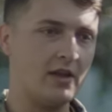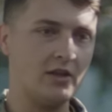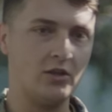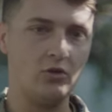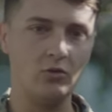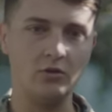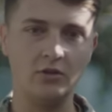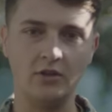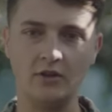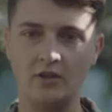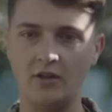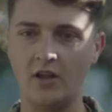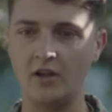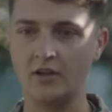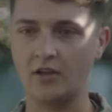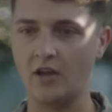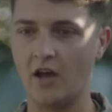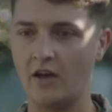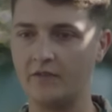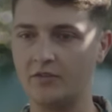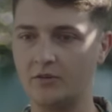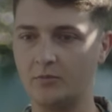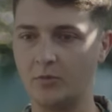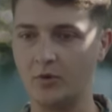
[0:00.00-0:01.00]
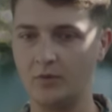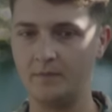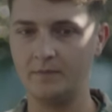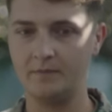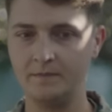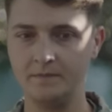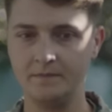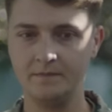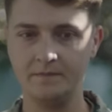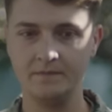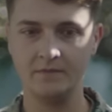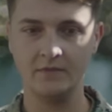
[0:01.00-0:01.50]
make you a little uncomfortable.
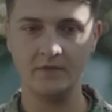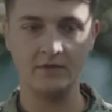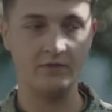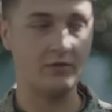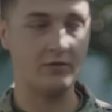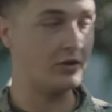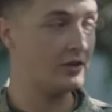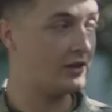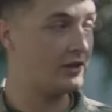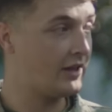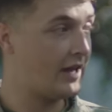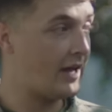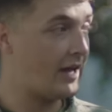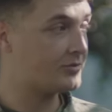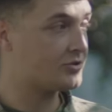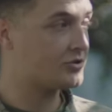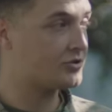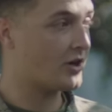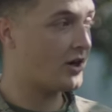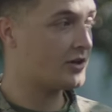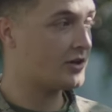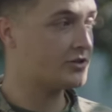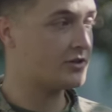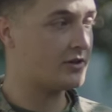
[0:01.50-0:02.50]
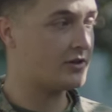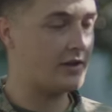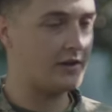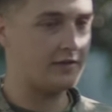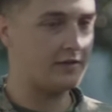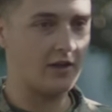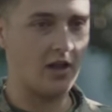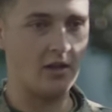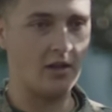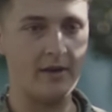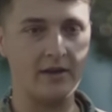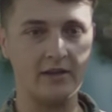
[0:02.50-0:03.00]
For the collapsed structure,
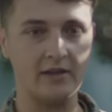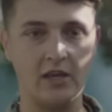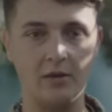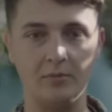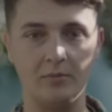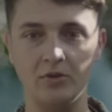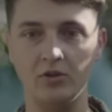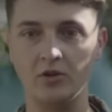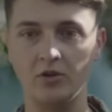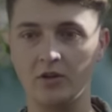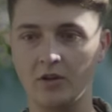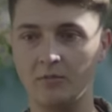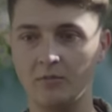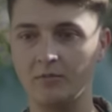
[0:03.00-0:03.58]
it's all about keeping your